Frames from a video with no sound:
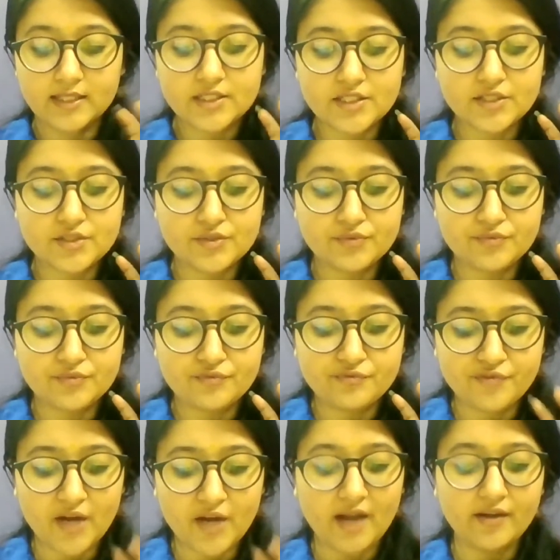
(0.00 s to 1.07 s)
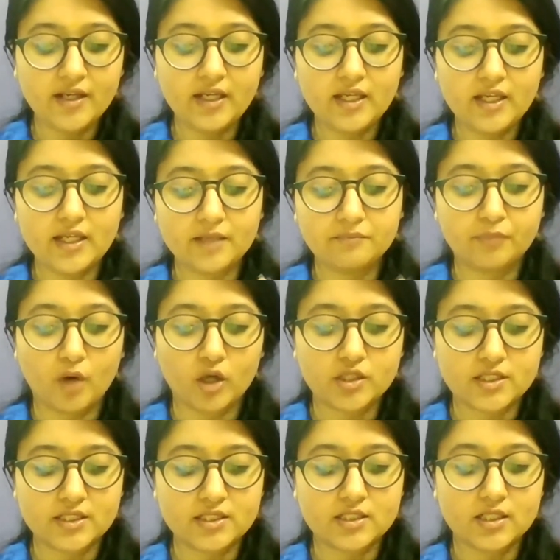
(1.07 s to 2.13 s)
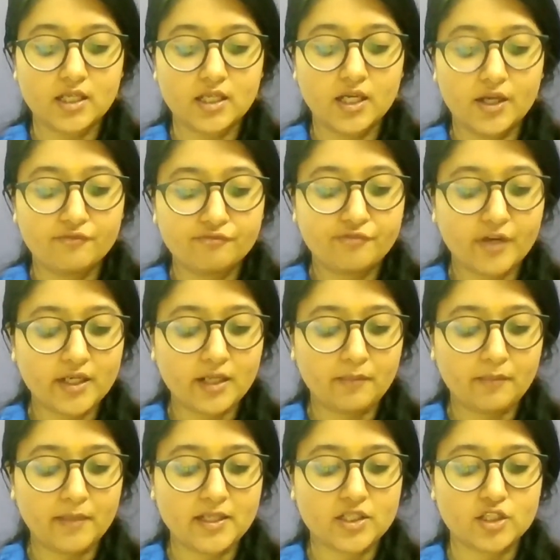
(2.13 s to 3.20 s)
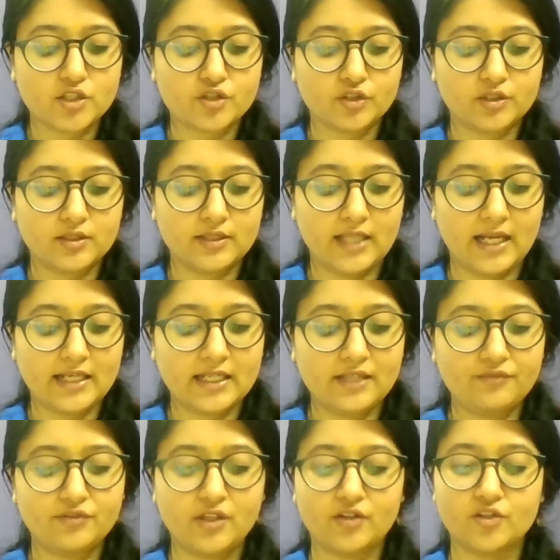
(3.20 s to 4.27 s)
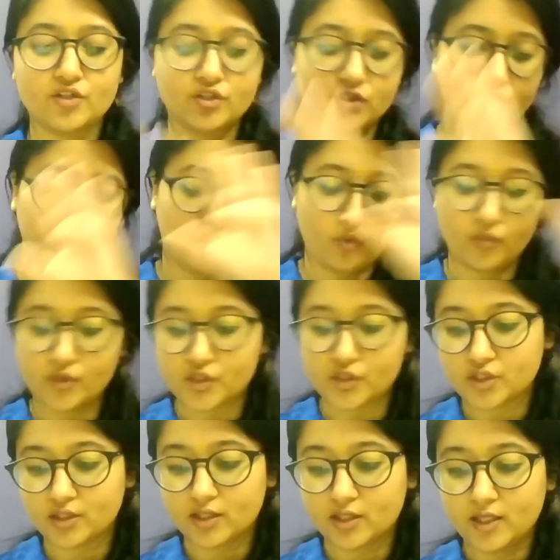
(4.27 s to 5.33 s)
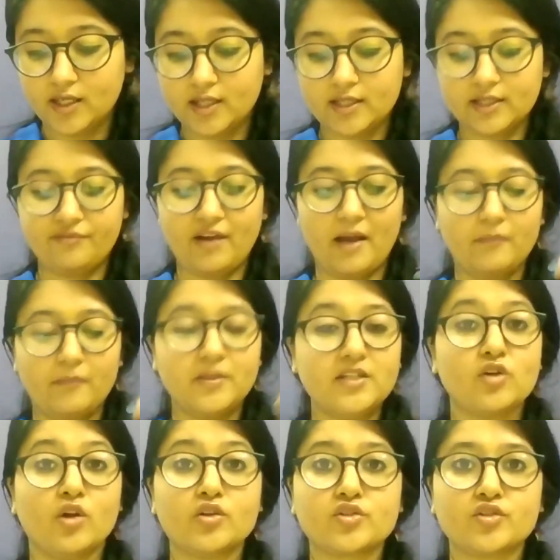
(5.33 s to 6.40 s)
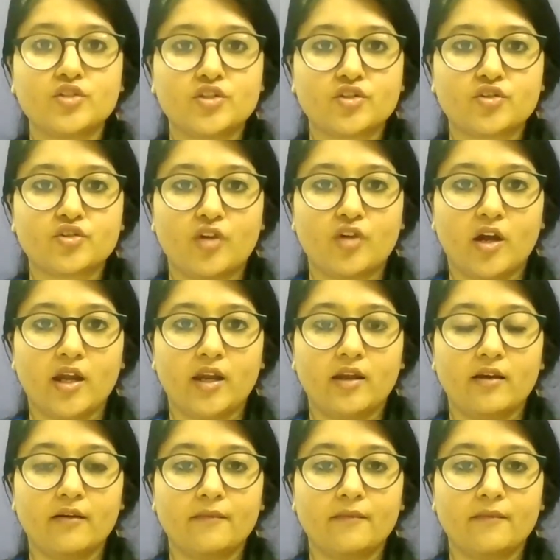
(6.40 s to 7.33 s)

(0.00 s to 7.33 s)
This is very important, fundamental truth that if there is no vision, the family is also destroyed.